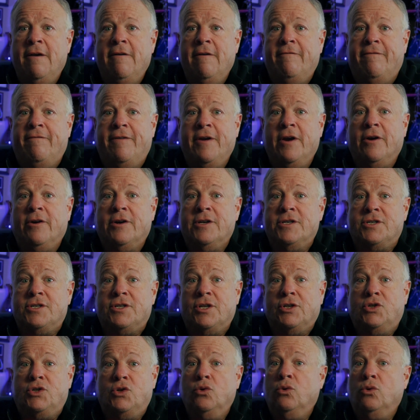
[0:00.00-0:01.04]
Fear is
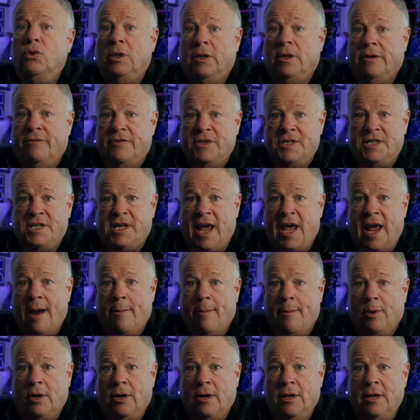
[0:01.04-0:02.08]
the tool of a
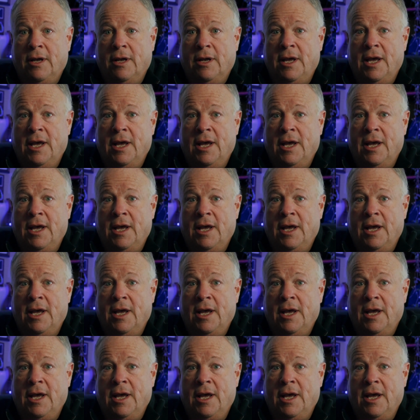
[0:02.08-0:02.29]
scammer,